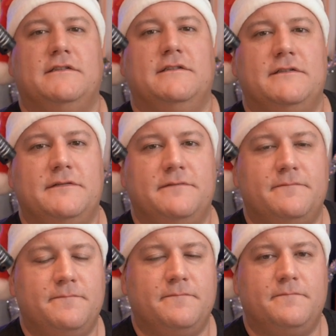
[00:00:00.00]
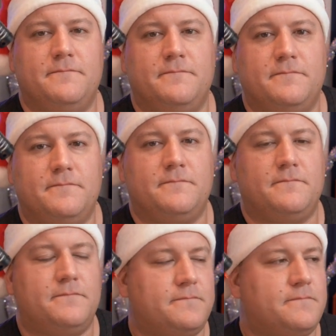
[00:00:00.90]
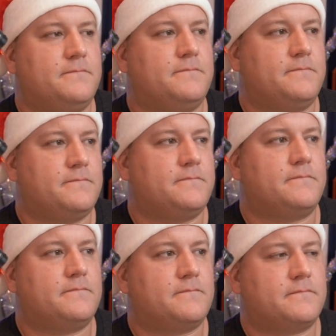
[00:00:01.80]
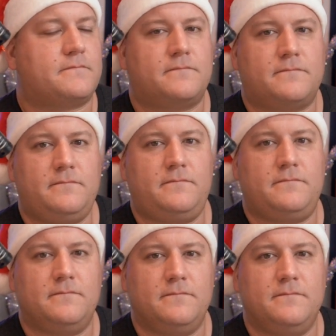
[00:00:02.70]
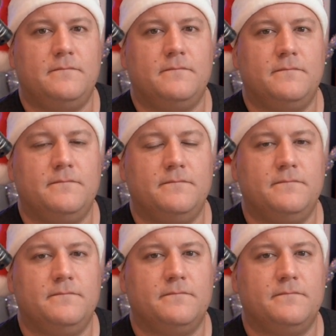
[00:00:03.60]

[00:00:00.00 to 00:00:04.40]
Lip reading: (not speaking)